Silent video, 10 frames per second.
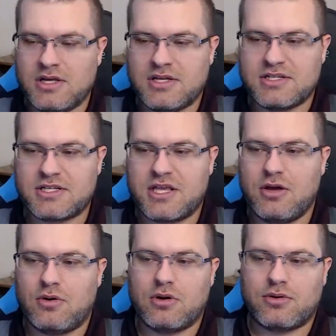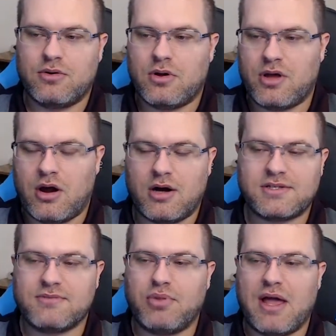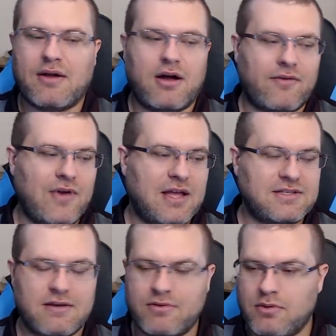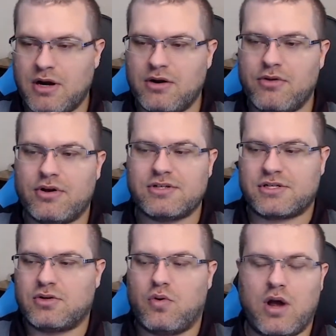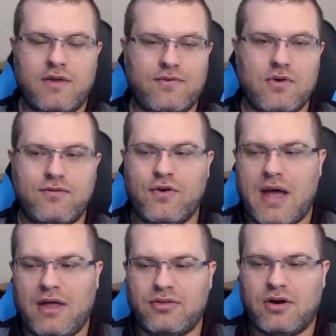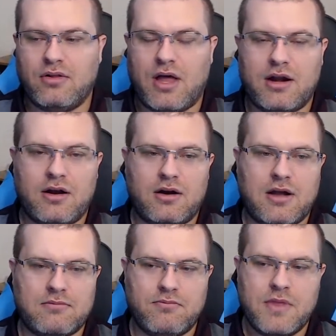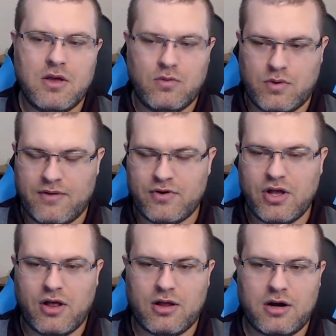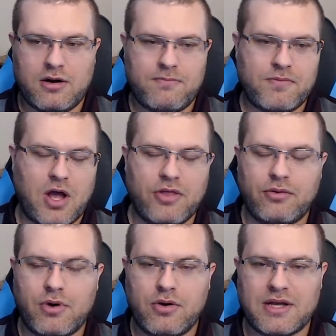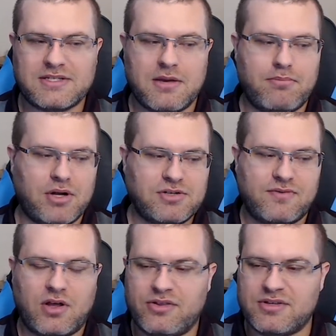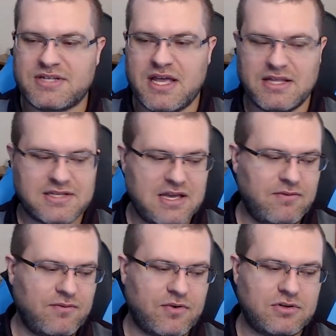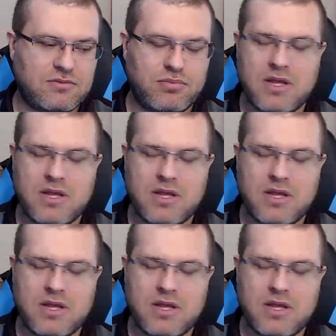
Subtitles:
skewer through the hearts of Blackhawk fans everywhere. I know there's quite a few of you out there. Whenever y'all are on the road, I see a bunch of y'all in the stands. Even for